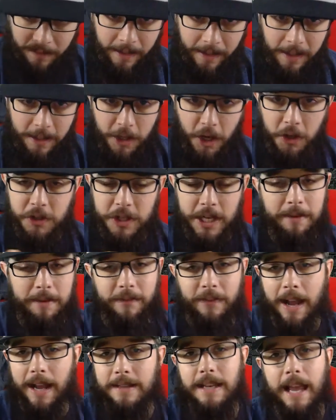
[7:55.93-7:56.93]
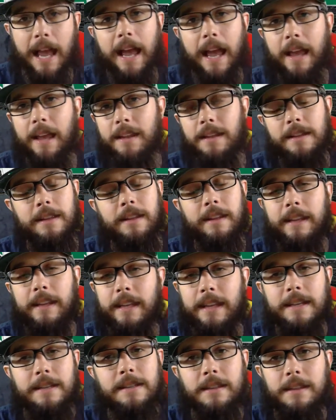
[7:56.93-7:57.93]
you know, Jamie Foxx,
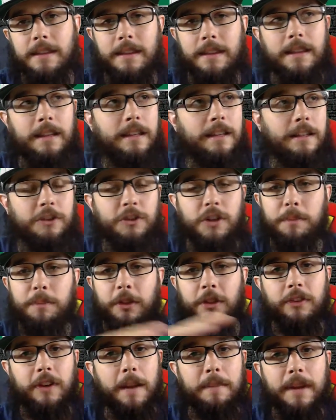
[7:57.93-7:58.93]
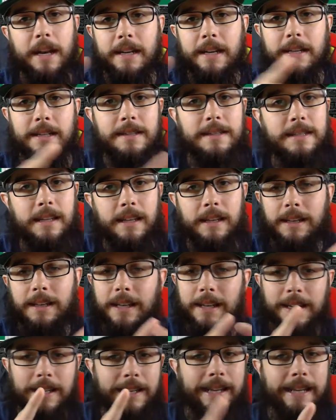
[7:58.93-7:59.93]
he's the triple threat, man. He can sing,
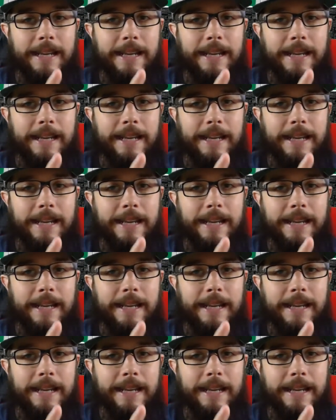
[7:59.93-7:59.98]
he